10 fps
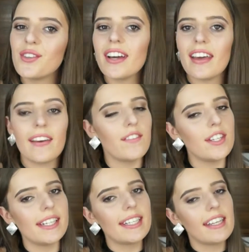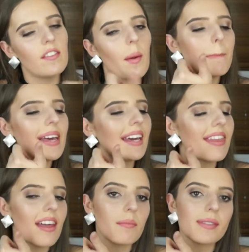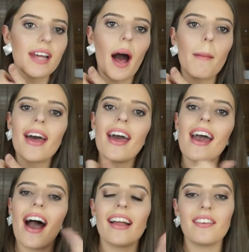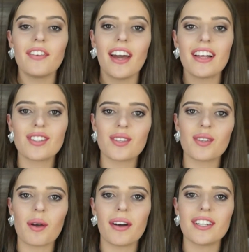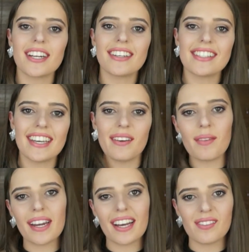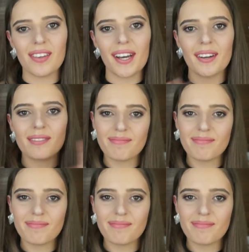it. If you did, give it a big thumbs up. I love you guys so much and I'll see you in my next video.